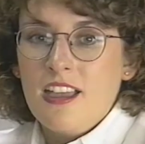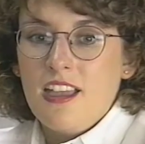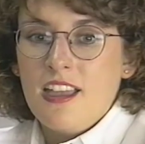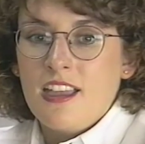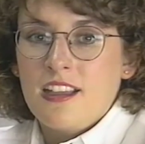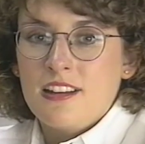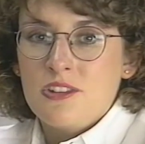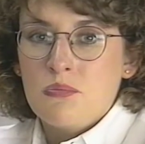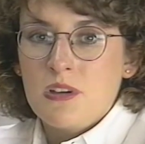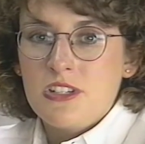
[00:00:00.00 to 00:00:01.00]
And
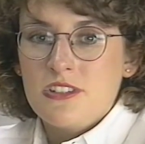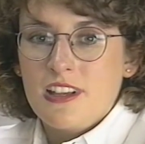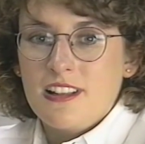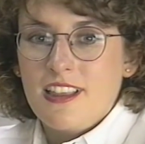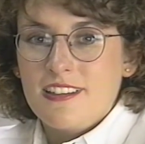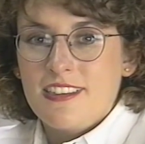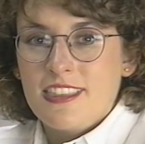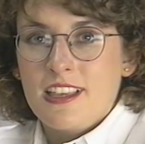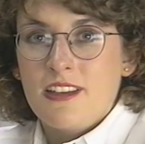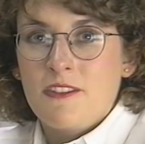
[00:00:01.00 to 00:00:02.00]
as much as I'd like to
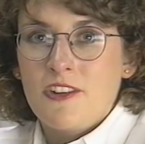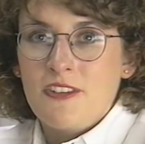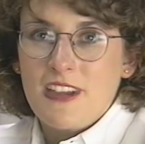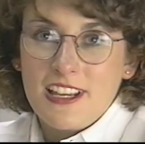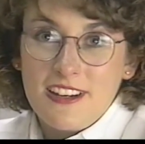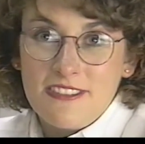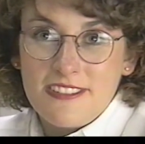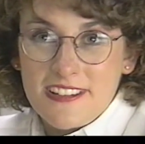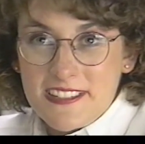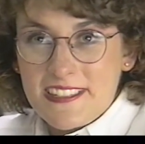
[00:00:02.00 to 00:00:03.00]
think I'm going to make a
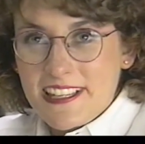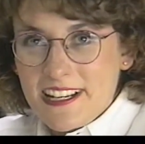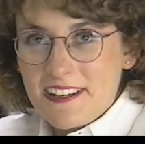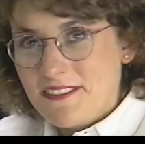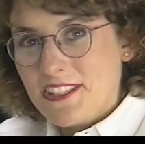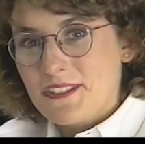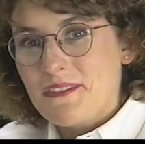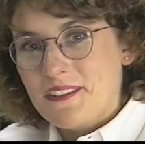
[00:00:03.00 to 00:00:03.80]
difference, that I'm just one